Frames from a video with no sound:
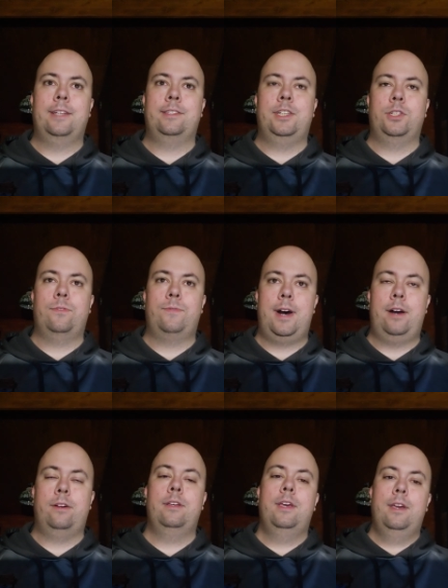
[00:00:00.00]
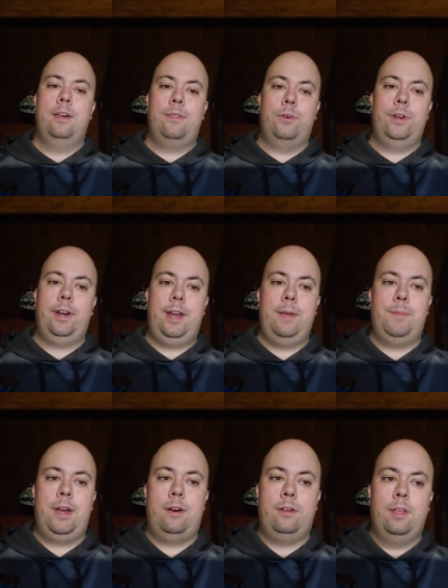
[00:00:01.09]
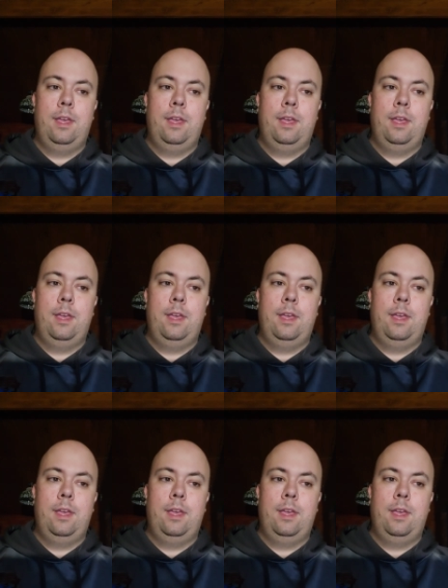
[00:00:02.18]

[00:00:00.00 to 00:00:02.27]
digital file through your email,